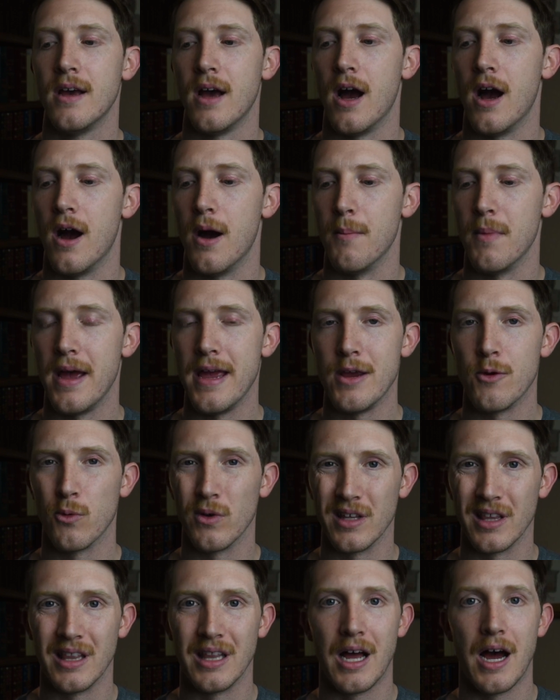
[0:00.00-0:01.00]
um, a
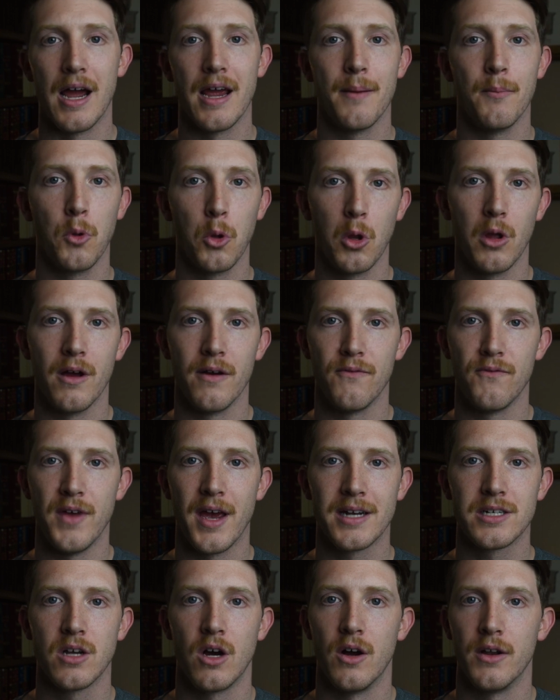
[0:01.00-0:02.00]
reliable
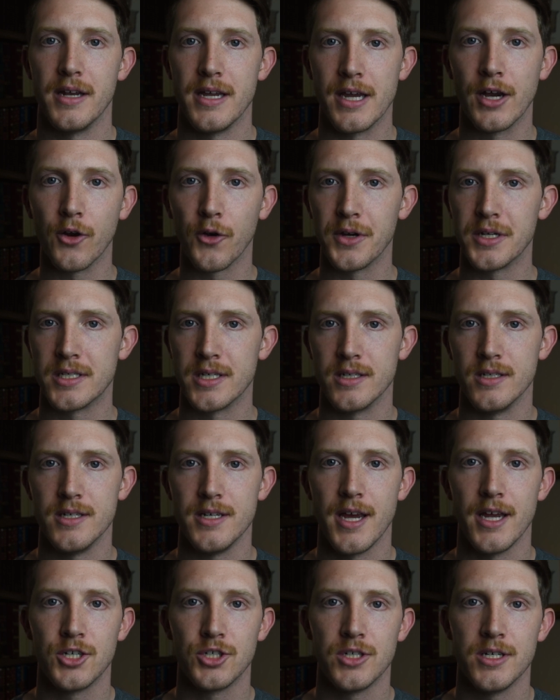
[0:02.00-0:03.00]
effect on increasing
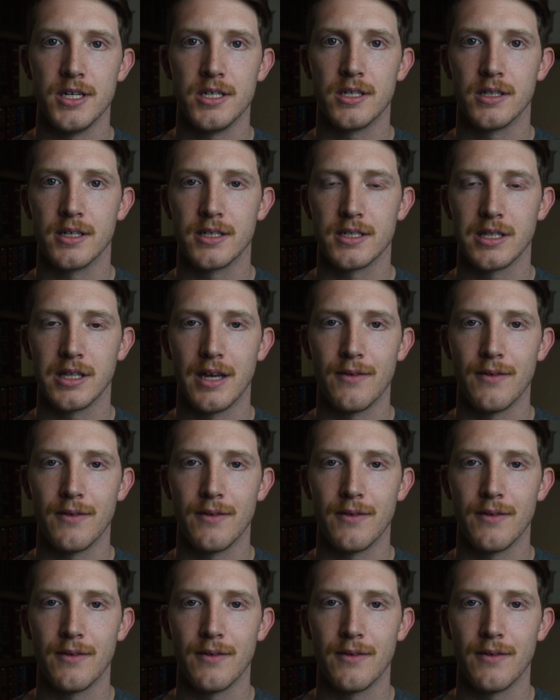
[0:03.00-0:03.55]
D H T to this